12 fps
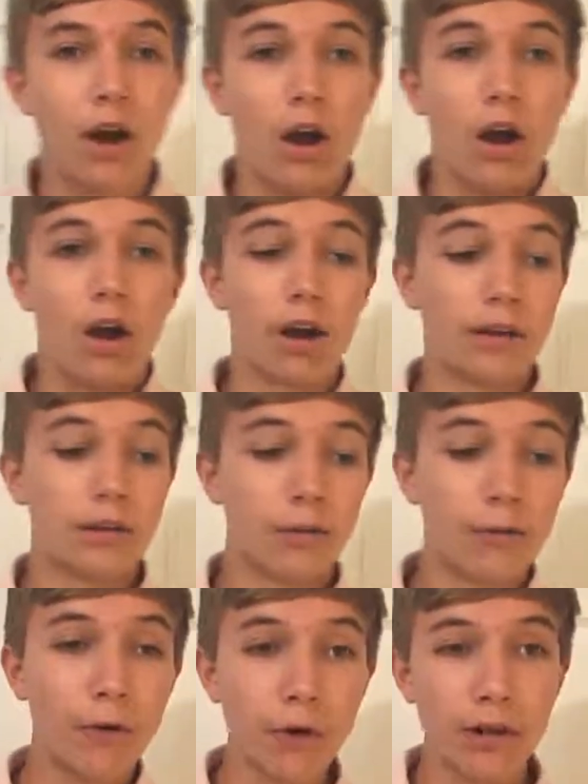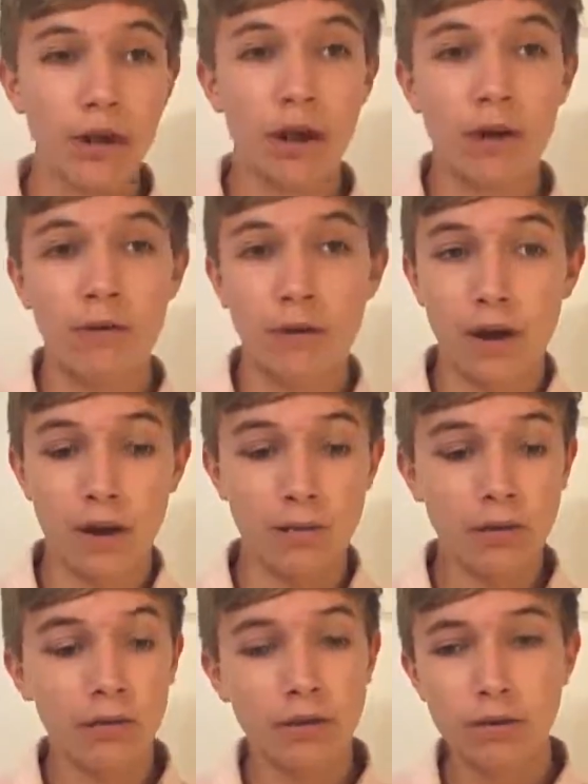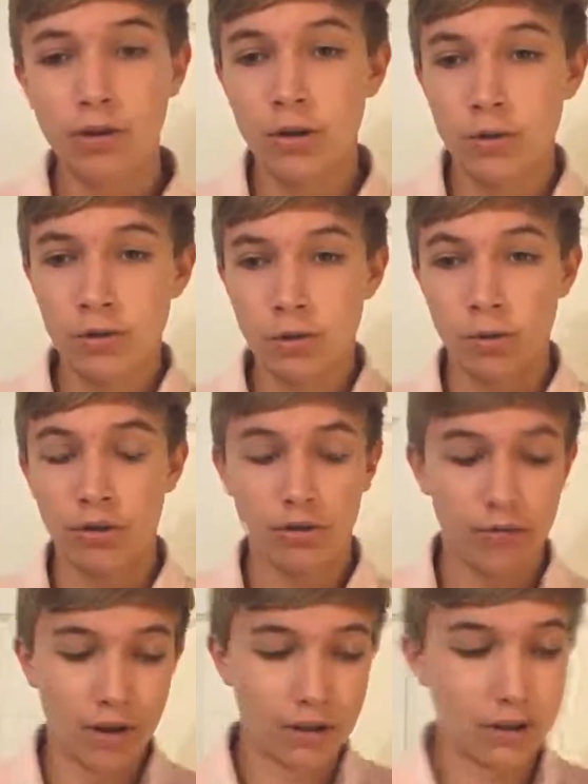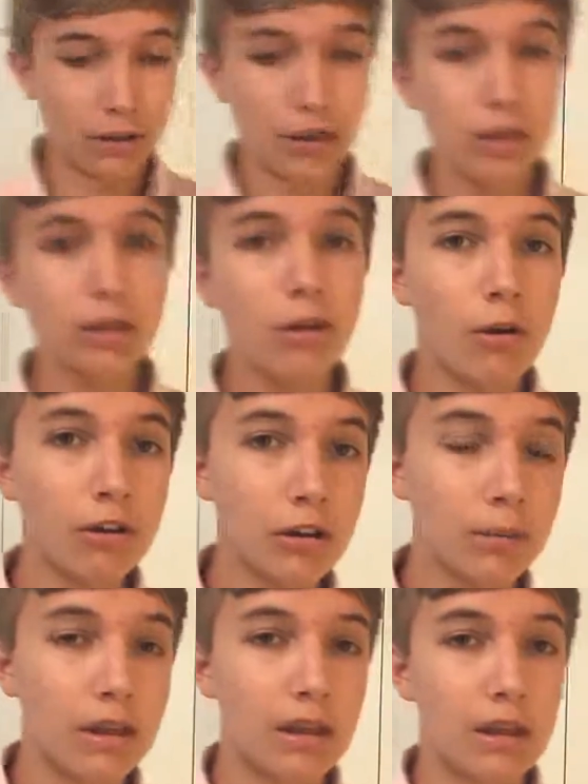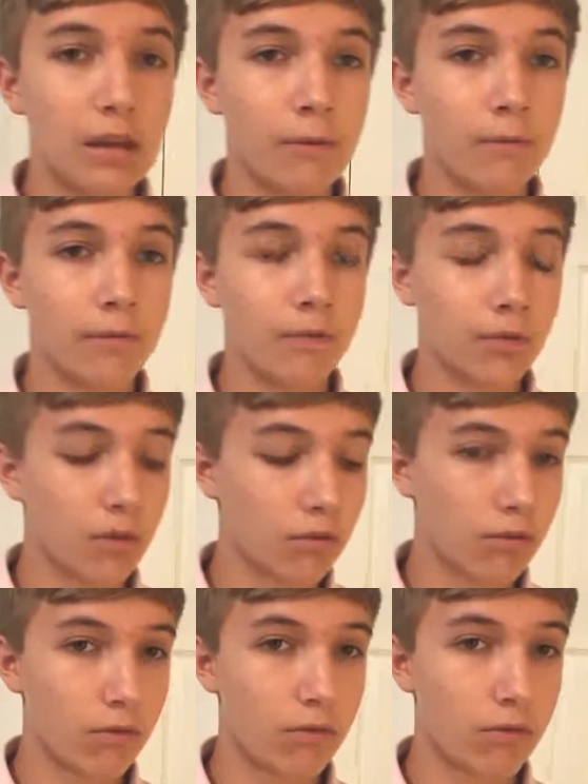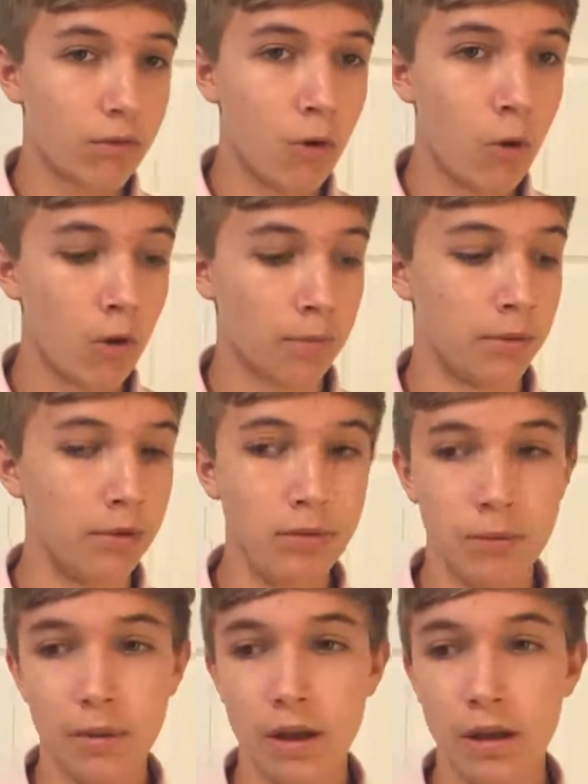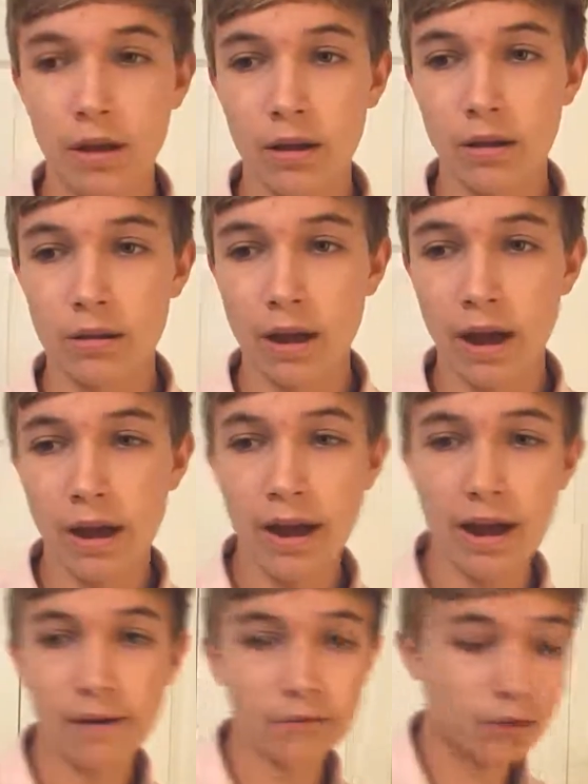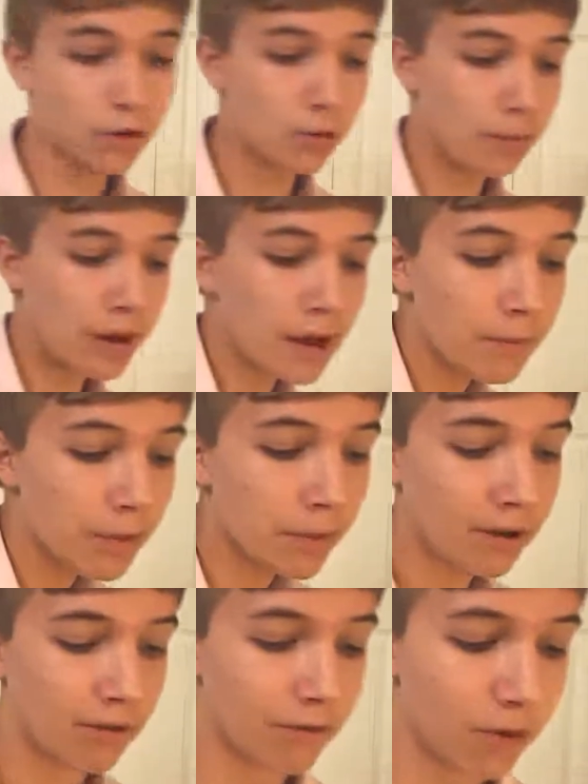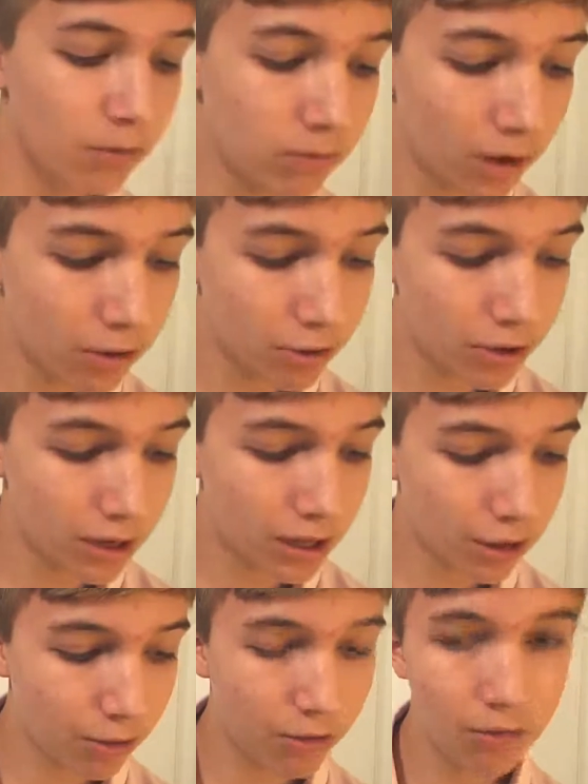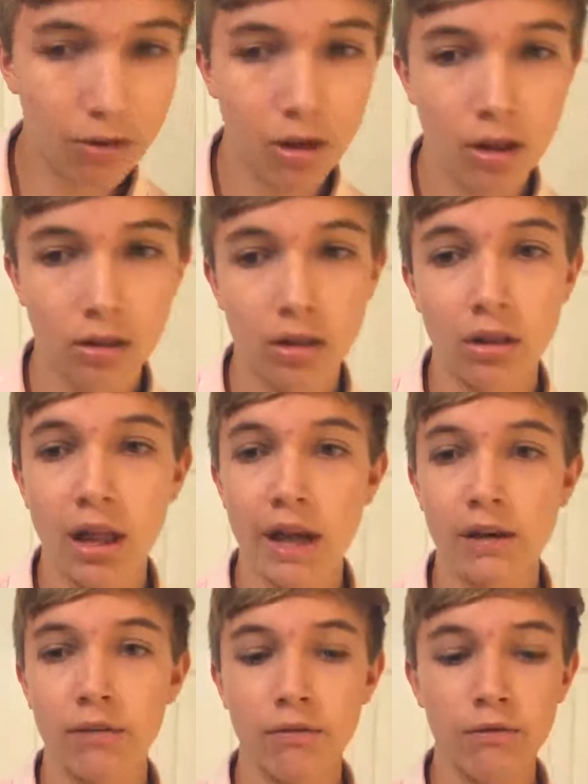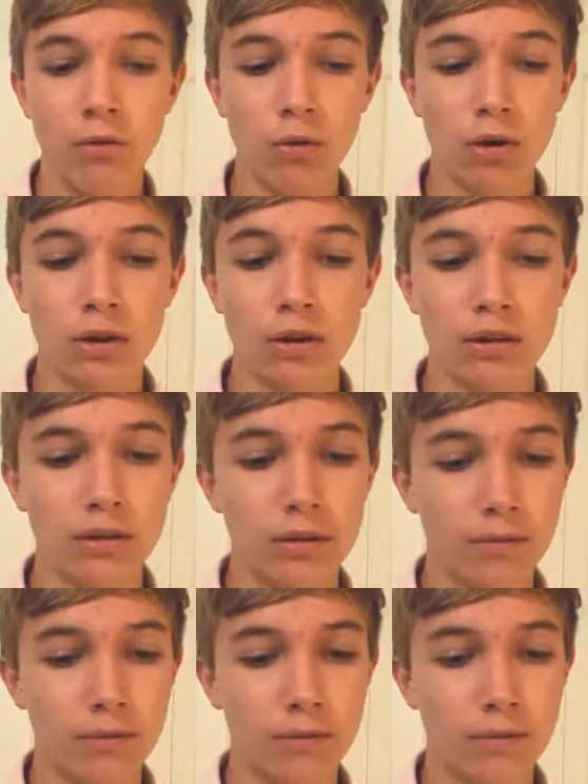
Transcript: Alright, so first off, I'm going to do a tour of the device. Now this is going to be horrible because I have to pick up the microphone and you're going to hear a lot of noise.